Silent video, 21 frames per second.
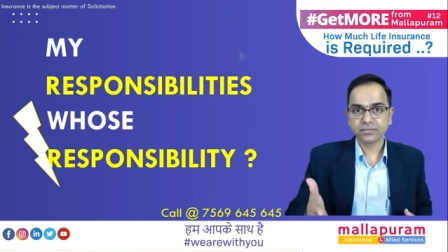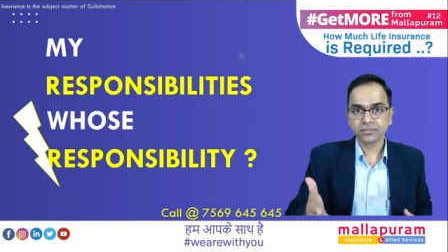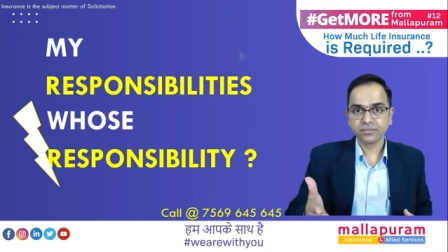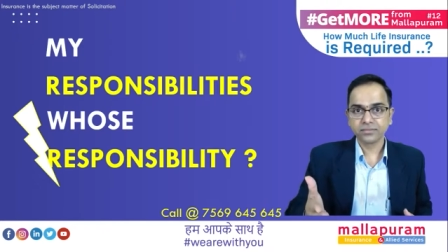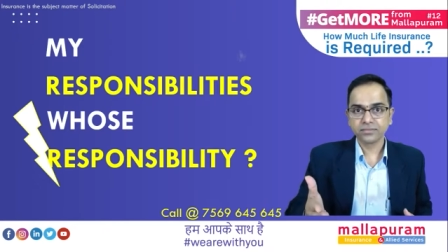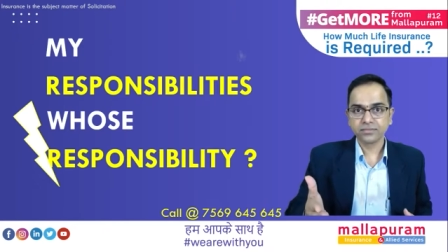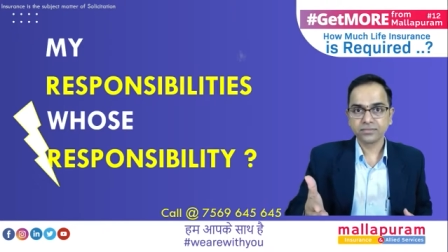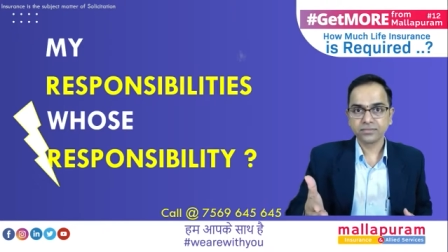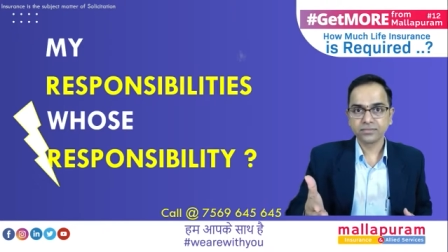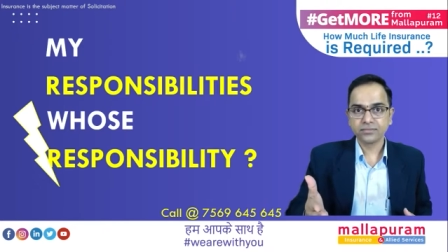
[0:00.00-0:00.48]

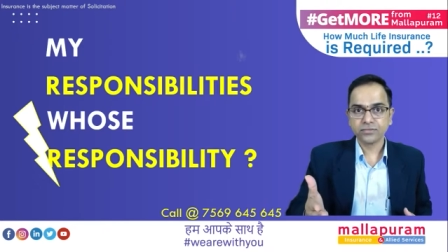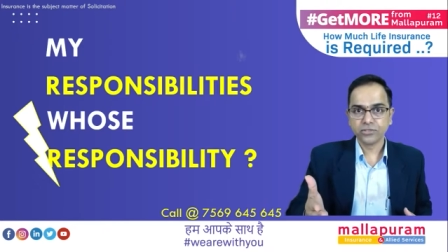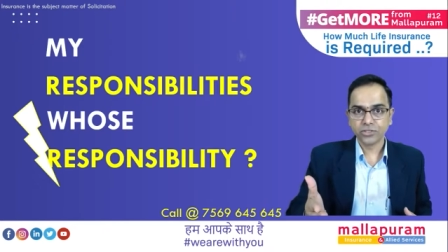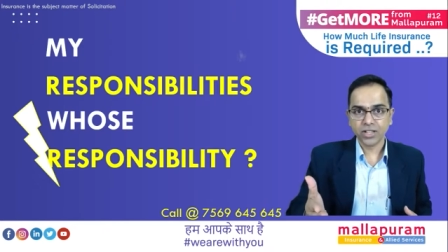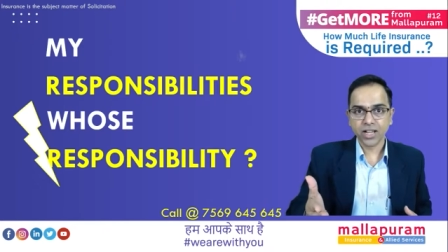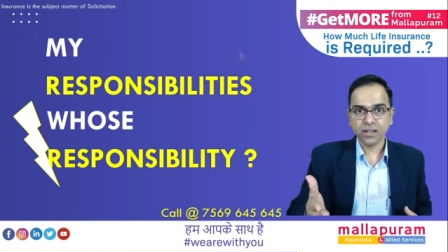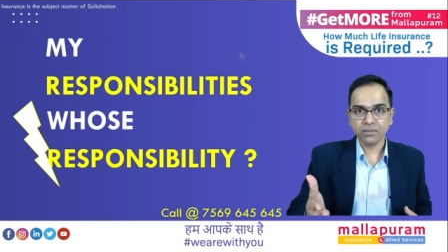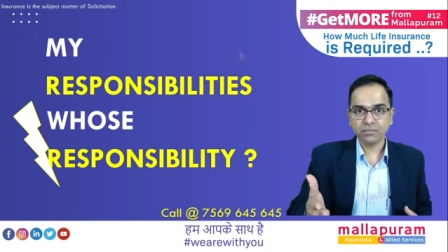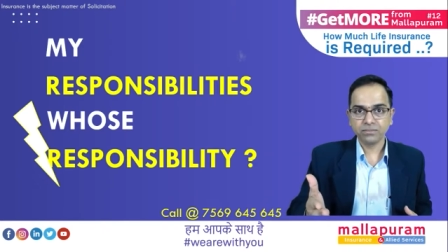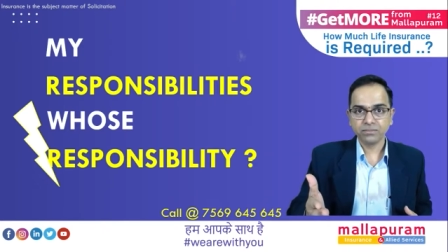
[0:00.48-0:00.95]

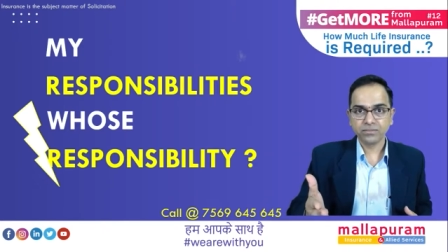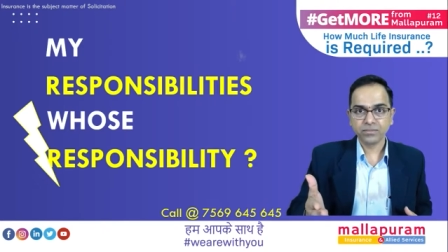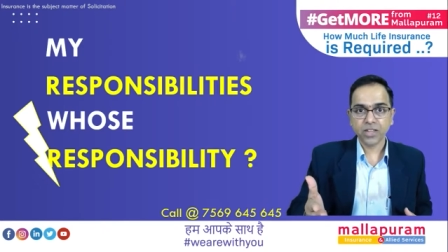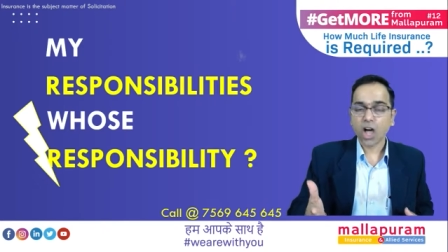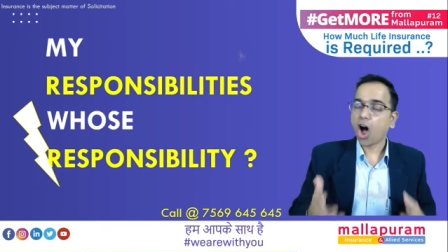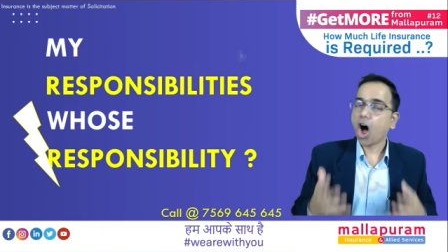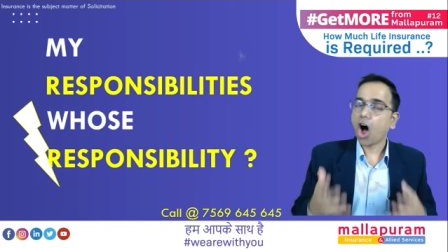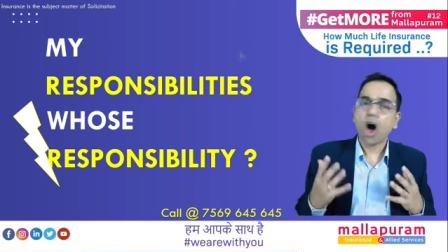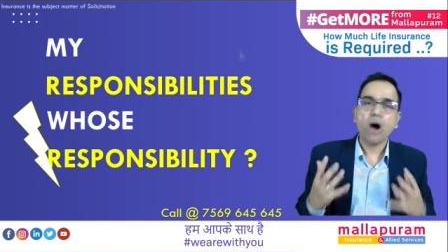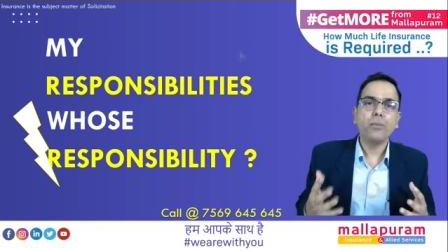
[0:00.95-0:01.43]
Yeah, how
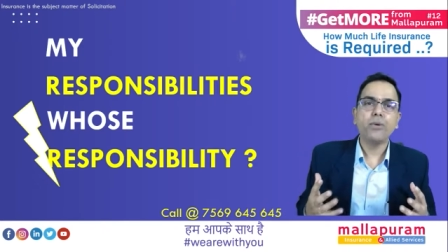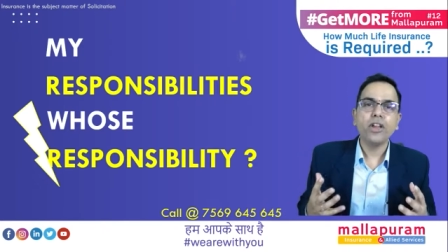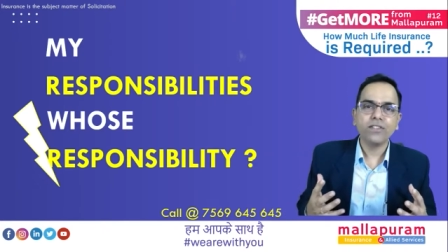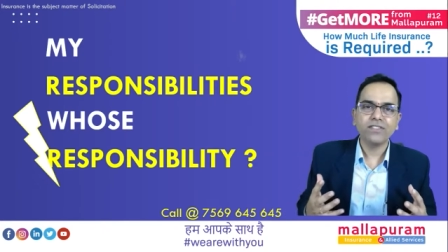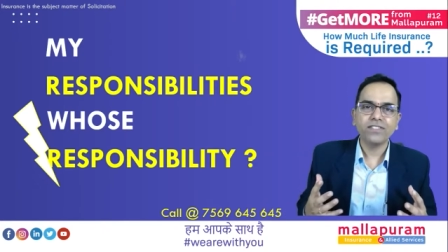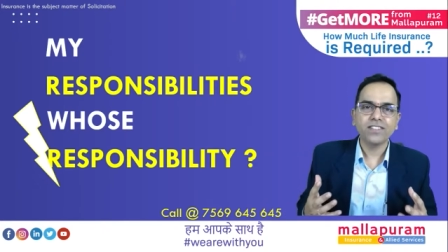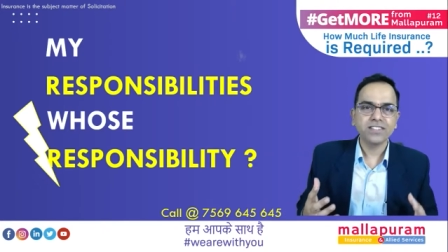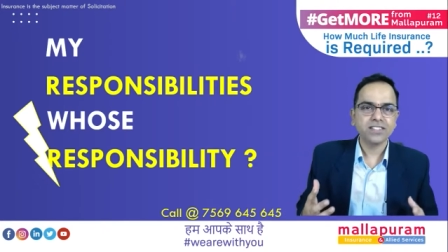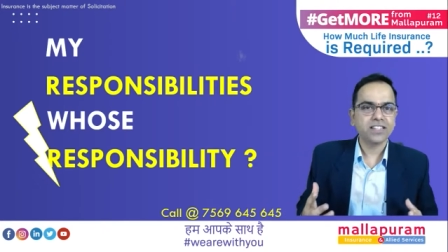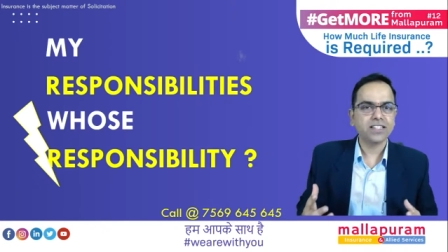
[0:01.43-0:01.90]
many of us
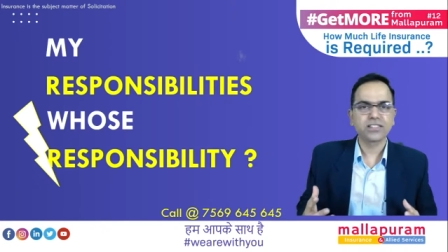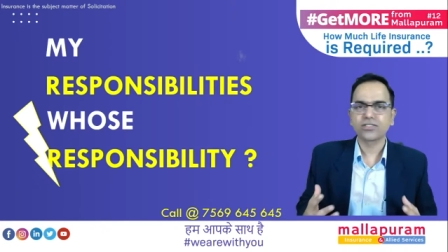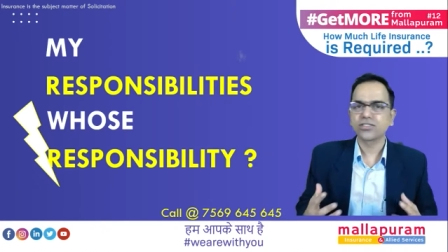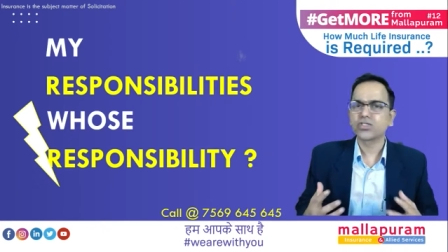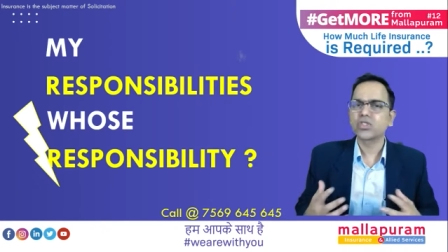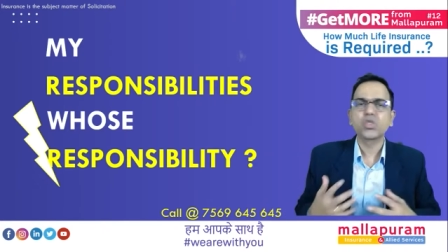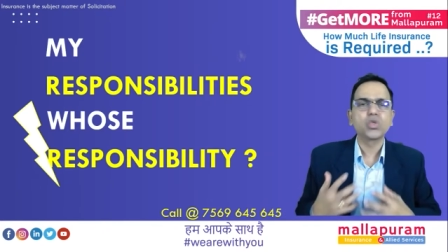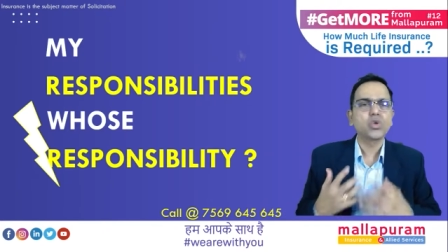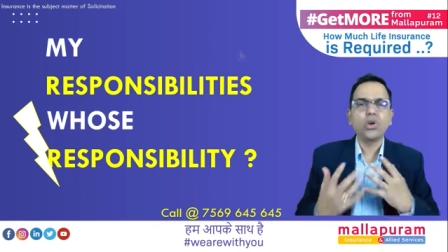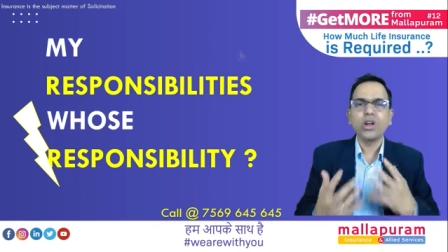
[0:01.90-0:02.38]
are so
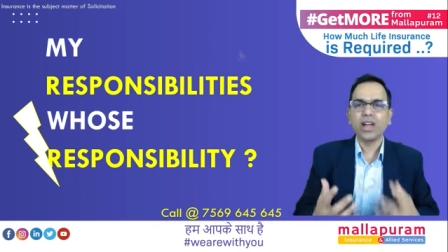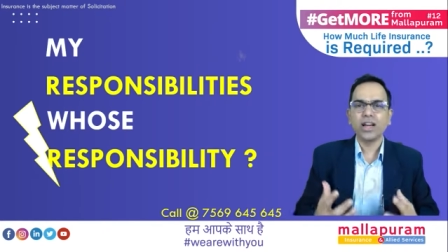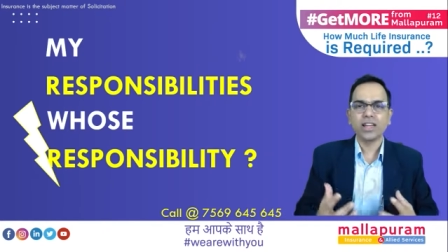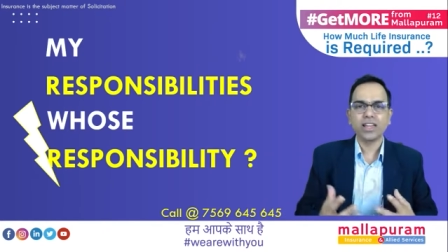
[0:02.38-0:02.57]
lucky?